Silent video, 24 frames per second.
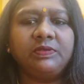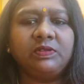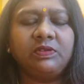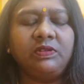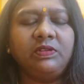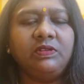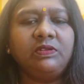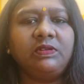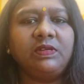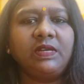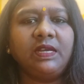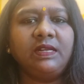So
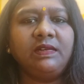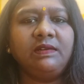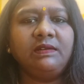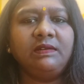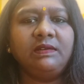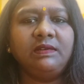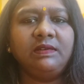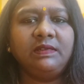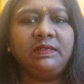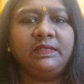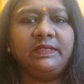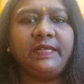you
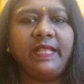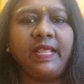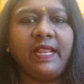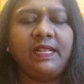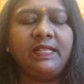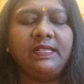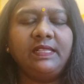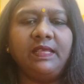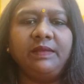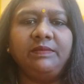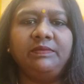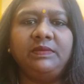can
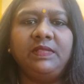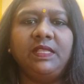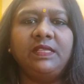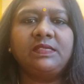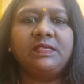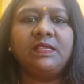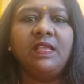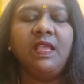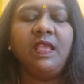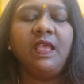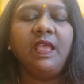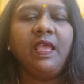tell them
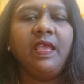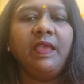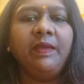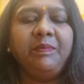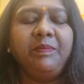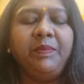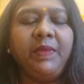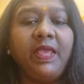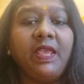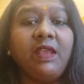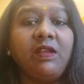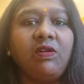this
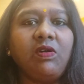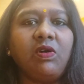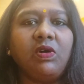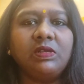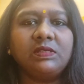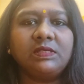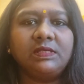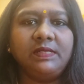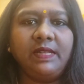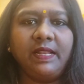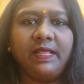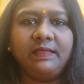may
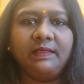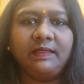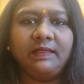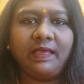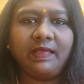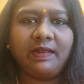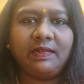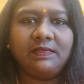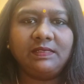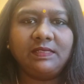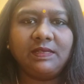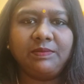cause the
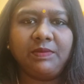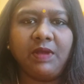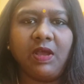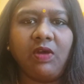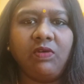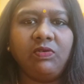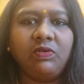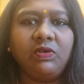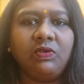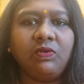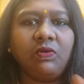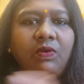letharism,
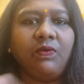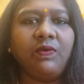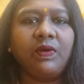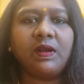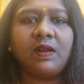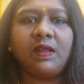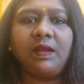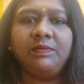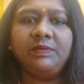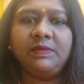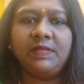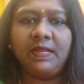how to
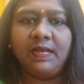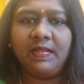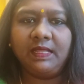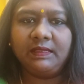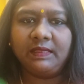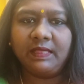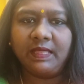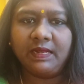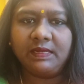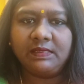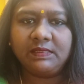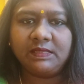overcome the
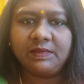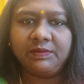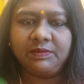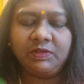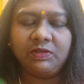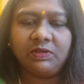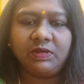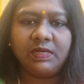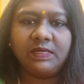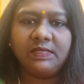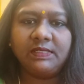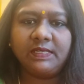letharism.
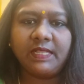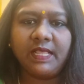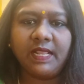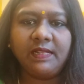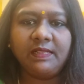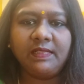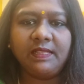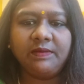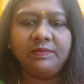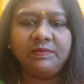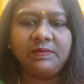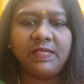You can
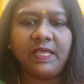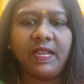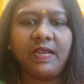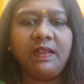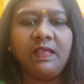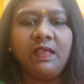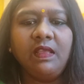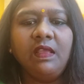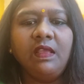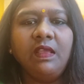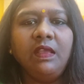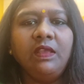tell them
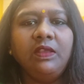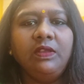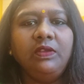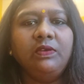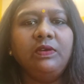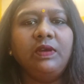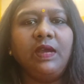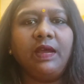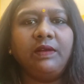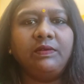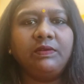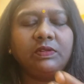that
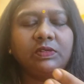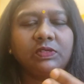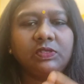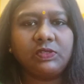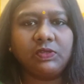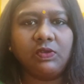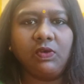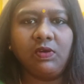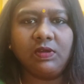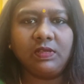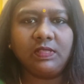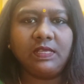you have to
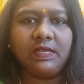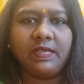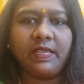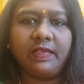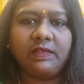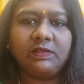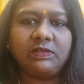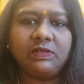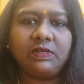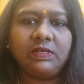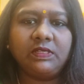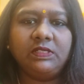soak the
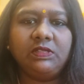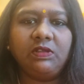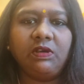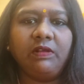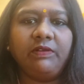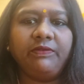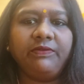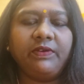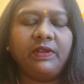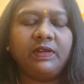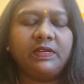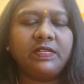kesari
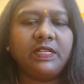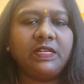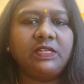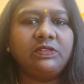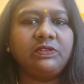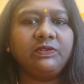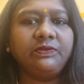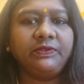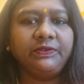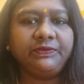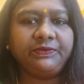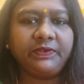dal for 10
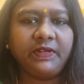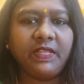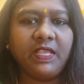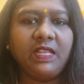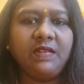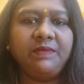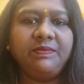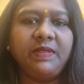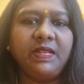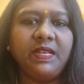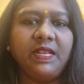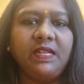to
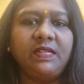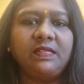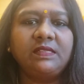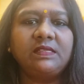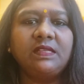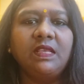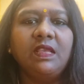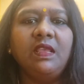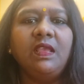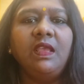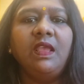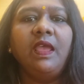15
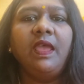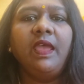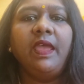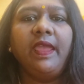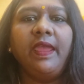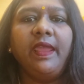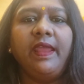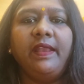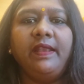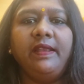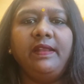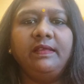minutes,
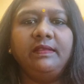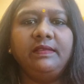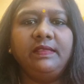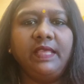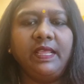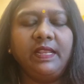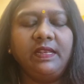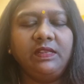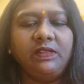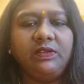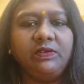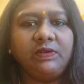and
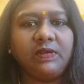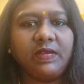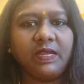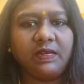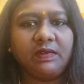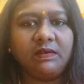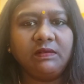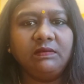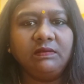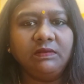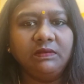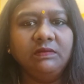then you
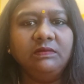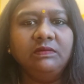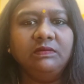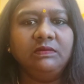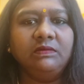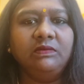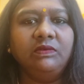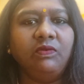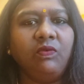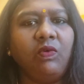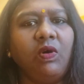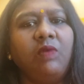can
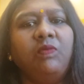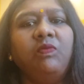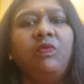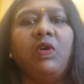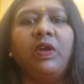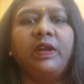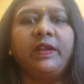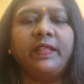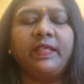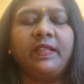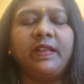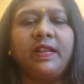warm
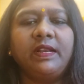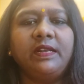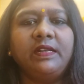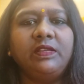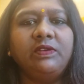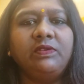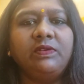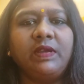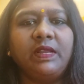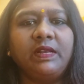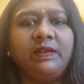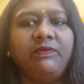water and
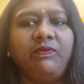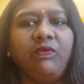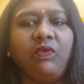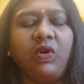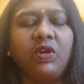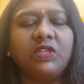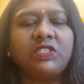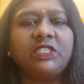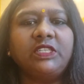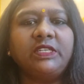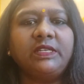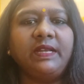you can
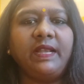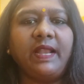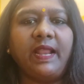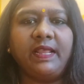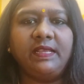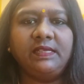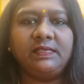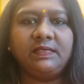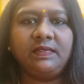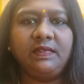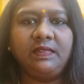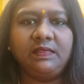wash it
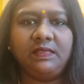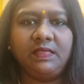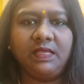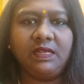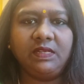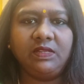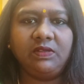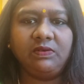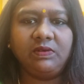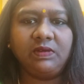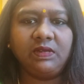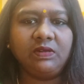nicely,
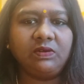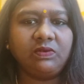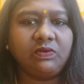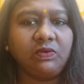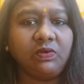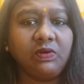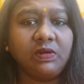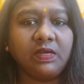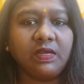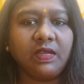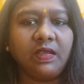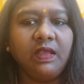then you can
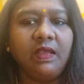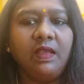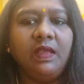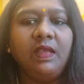cook.